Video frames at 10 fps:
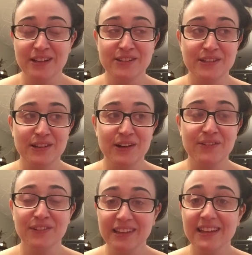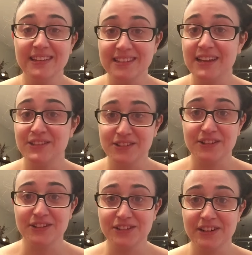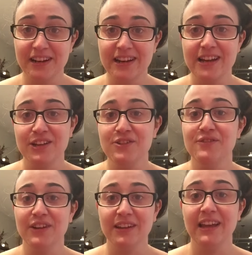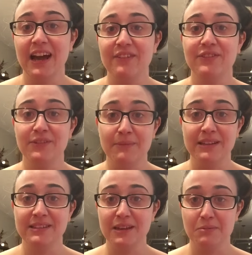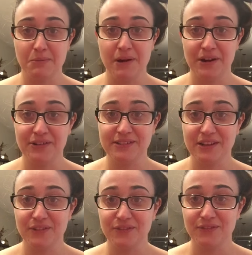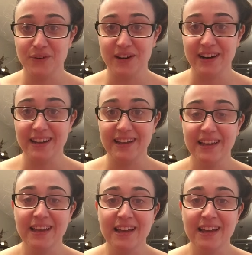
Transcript: It's a really intense surgery and you really have to mentally prepare yourself for it.